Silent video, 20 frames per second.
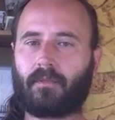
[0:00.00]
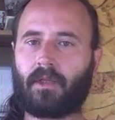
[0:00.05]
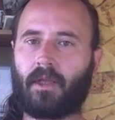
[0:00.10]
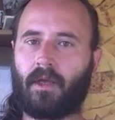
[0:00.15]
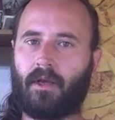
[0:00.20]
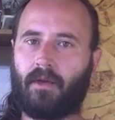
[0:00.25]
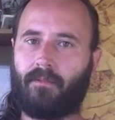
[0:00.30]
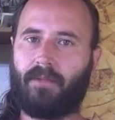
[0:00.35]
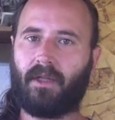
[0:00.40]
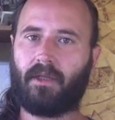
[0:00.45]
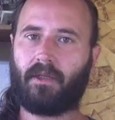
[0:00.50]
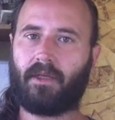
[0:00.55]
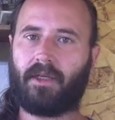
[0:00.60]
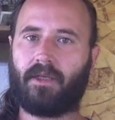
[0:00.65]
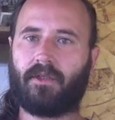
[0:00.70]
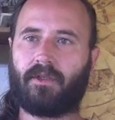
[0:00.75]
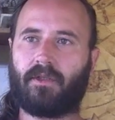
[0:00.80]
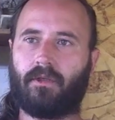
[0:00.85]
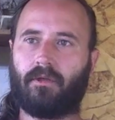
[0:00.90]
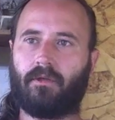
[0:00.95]

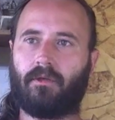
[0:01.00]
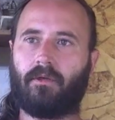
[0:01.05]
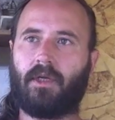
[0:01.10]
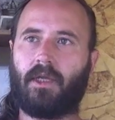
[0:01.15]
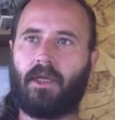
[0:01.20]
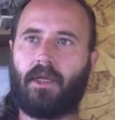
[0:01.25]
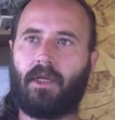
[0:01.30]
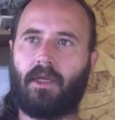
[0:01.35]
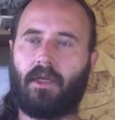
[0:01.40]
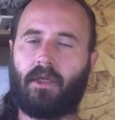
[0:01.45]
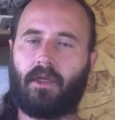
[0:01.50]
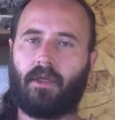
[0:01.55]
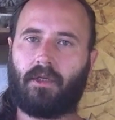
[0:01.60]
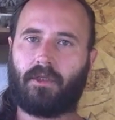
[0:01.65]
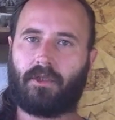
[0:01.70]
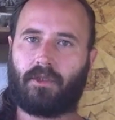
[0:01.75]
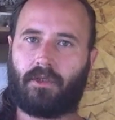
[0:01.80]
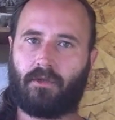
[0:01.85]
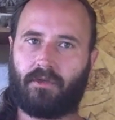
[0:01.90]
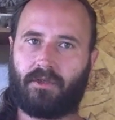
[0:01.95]
ability to
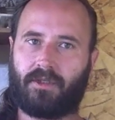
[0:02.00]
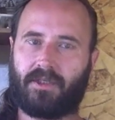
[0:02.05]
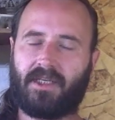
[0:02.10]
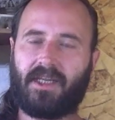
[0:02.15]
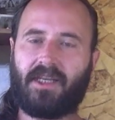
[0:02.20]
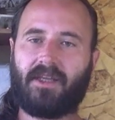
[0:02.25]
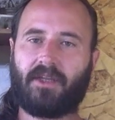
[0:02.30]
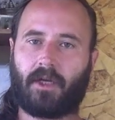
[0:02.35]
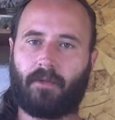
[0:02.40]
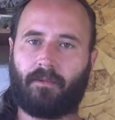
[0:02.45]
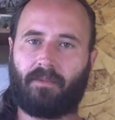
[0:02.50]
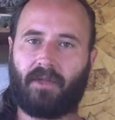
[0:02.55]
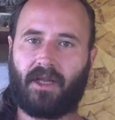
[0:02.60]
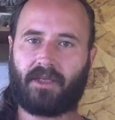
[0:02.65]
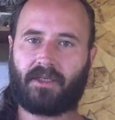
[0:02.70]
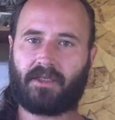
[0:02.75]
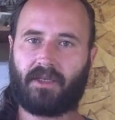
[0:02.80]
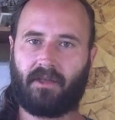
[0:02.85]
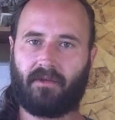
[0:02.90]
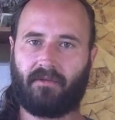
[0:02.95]
see the
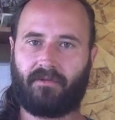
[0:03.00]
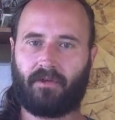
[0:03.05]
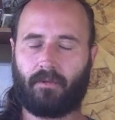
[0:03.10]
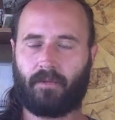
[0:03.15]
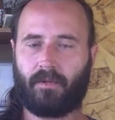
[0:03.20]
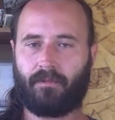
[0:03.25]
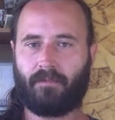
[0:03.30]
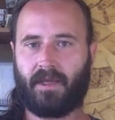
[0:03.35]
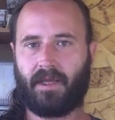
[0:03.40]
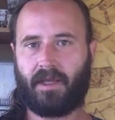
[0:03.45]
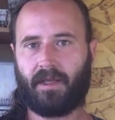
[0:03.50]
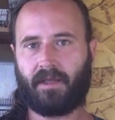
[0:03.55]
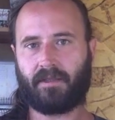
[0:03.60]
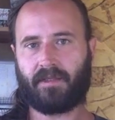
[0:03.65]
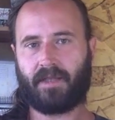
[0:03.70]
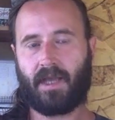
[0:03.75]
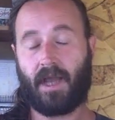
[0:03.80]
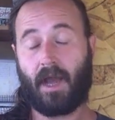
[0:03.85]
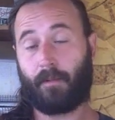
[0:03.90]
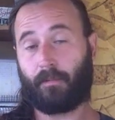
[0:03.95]
complexity of human
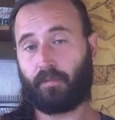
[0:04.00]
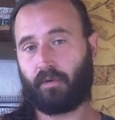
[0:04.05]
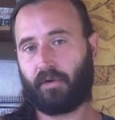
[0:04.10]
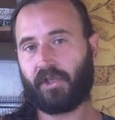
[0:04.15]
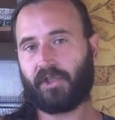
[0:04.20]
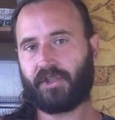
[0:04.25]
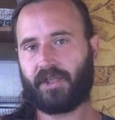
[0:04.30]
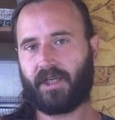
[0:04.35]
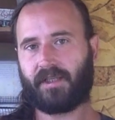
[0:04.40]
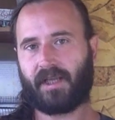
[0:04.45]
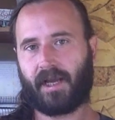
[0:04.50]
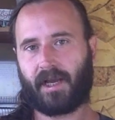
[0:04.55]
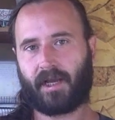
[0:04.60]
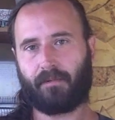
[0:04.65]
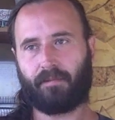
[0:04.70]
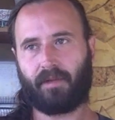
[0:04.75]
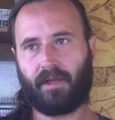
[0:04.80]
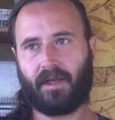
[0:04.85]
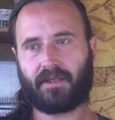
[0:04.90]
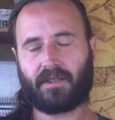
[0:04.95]
beings, appreciate that
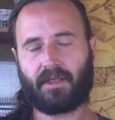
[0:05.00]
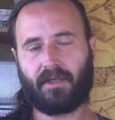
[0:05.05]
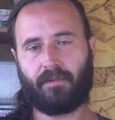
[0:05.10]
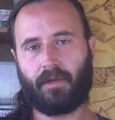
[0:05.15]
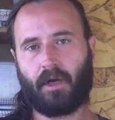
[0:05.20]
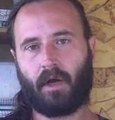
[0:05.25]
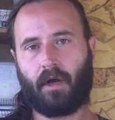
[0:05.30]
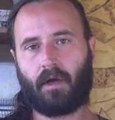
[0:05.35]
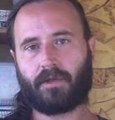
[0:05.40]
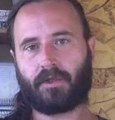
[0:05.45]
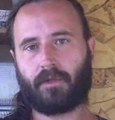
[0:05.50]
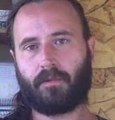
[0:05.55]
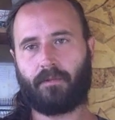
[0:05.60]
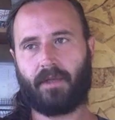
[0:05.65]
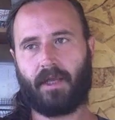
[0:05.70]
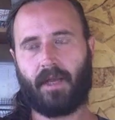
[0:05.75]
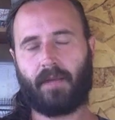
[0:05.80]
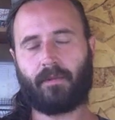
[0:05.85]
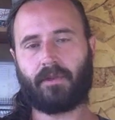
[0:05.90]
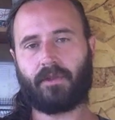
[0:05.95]
complexity, but also
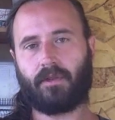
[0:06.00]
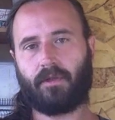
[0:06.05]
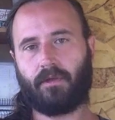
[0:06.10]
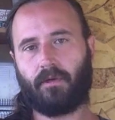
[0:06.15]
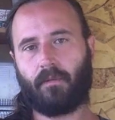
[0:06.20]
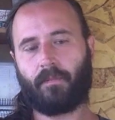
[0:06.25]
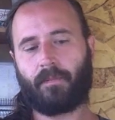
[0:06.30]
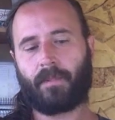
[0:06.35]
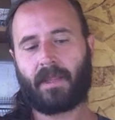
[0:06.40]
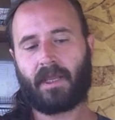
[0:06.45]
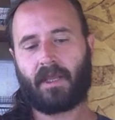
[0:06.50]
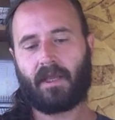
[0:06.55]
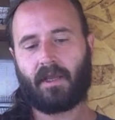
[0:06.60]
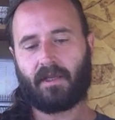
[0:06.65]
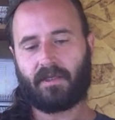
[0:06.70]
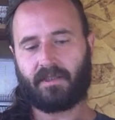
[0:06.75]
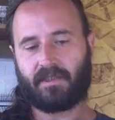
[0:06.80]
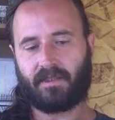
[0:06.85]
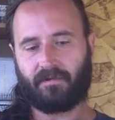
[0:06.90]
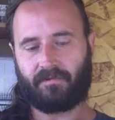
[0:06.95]
be able to
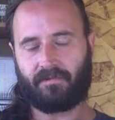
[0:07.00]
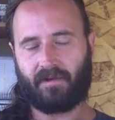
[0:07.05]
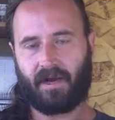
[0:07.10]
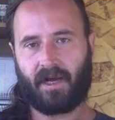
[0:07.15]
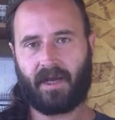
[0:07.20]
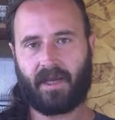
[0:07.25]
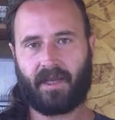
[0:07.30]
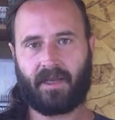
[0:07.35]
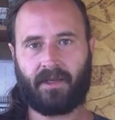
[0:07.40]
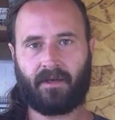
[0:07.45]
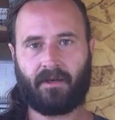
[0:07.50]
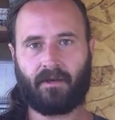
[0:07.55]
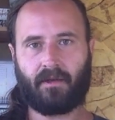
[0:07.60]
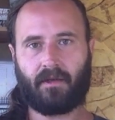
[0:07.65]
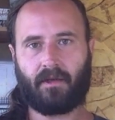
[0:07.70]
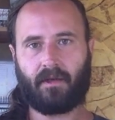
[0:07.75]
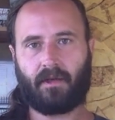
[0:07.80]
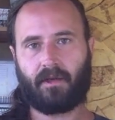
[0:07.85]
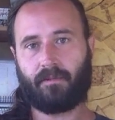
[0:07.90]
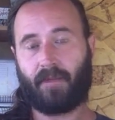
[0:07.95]

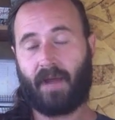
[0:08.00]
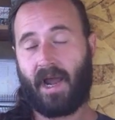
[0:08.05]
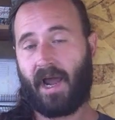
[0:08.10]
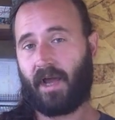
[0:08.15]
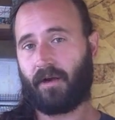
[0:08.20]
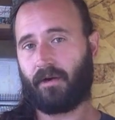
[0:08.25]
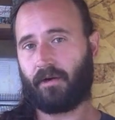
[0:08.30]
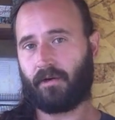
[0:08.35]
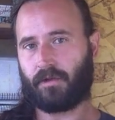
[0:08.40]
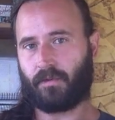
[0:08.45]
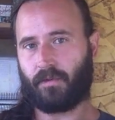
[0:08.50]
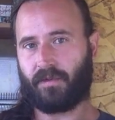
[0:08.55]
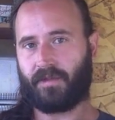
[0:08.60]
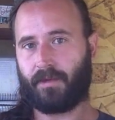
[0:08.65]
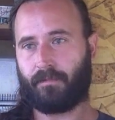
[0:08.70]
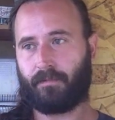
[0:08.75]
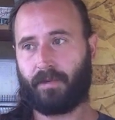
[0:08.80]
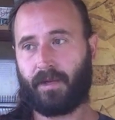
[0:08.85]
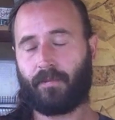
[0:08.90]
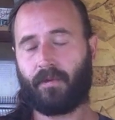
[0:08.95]
define patterns
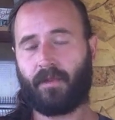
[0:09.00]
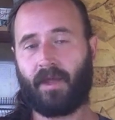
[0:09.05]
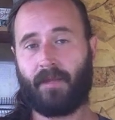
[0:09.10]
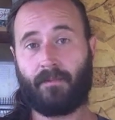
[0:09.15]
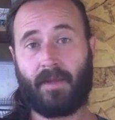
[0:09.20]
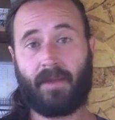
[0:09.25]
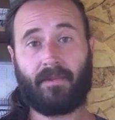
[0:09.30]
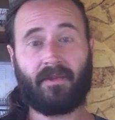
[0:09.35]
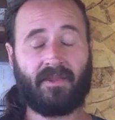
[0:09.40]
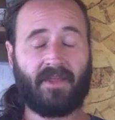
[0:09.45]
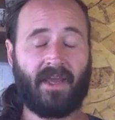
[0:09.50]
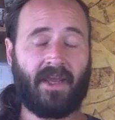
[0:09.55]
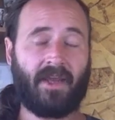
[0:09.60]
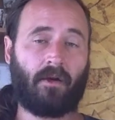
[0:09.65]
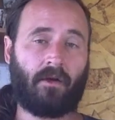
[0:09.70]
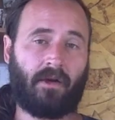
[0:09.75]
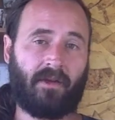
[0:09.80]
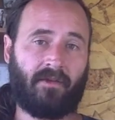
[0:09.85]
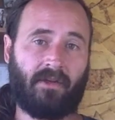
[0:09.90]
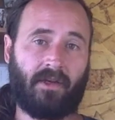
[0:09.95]
within people that maybe they
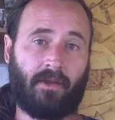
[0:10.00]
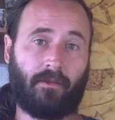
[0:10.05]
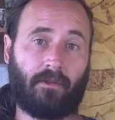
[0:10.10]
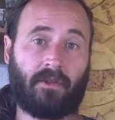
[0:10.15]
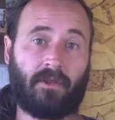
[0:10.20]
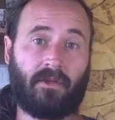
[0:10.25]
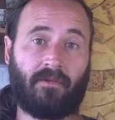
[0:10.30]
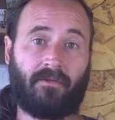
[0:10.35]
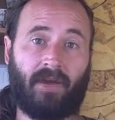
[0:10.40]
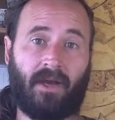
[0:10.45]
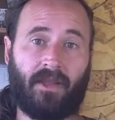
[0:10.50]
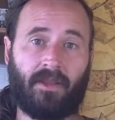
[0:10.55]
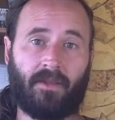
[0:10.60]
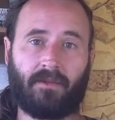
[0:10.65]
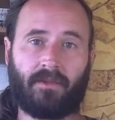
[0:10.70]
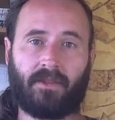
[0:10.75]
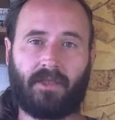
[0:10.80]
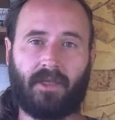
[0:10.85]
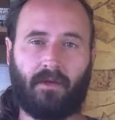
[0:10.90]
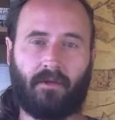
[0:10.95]
aren't even able to define
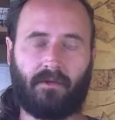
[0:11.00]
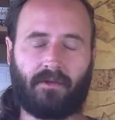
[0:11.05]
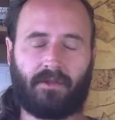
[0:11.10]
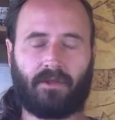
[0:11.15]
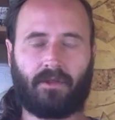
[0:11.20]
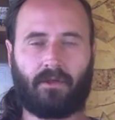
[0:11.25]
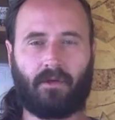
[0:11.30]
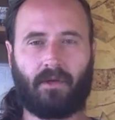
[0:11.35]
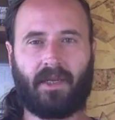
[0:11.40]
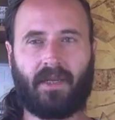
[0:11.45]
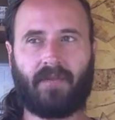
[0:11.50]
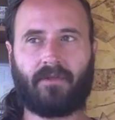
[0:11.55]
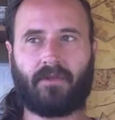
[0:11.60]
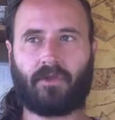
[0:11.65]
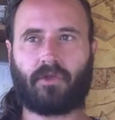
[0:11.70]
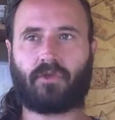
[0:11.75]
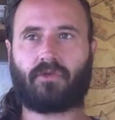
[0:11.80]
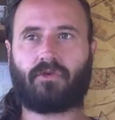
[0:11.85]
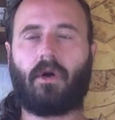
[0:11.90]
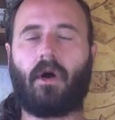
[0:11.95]
themselves. So it gives a
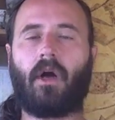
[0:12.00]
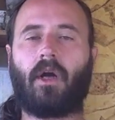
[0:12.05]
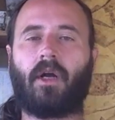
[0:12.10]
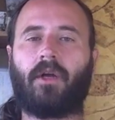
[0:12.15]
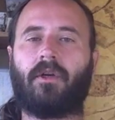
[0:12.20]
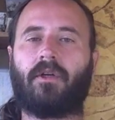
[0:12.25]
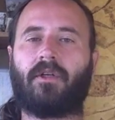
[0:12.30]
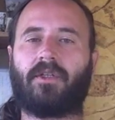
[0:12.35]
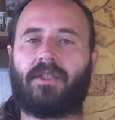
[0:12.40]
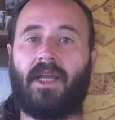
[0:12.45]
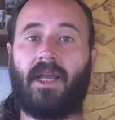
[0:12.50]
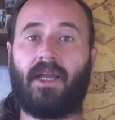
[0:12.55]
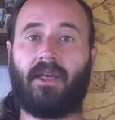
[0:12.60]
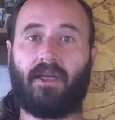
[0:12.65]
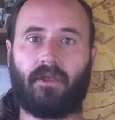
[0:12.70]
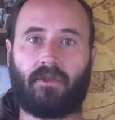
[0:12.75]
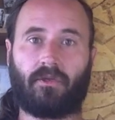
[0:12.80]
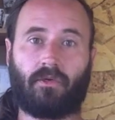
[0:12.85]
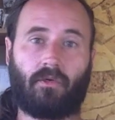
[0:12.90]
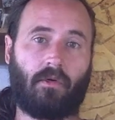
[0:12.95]
strong
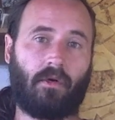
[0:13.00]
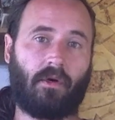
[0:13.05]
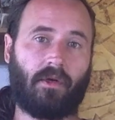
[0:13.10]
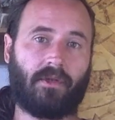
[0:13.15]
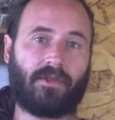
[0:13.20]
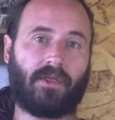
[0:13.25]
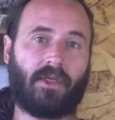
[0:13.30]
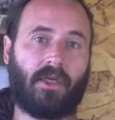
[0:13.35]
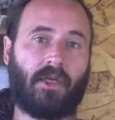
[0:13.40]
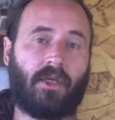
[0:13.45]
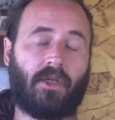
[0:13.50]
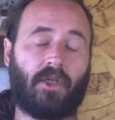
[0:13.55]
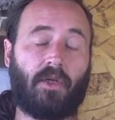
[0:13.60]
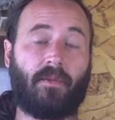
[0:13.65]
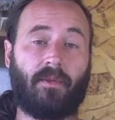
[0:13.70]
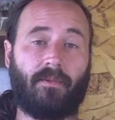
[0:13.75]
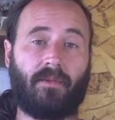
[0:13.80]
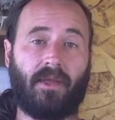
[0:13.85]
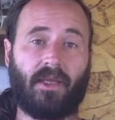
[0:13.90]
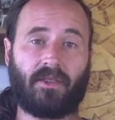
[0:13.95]
understanding towards
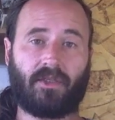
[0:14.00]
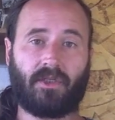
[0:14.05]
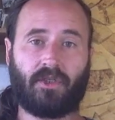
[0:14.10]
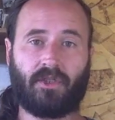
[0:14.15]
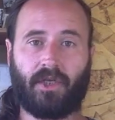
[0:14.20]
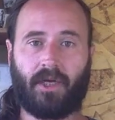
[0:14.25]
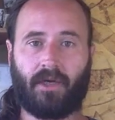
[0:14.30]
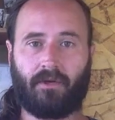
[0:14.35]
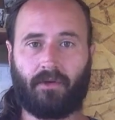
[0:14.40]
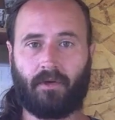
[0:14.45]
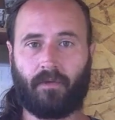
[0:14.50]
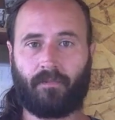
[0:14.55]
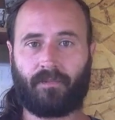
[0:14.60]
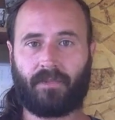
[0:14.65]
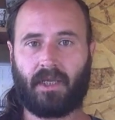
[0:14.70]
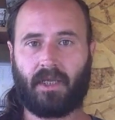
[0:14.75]
human beings in general.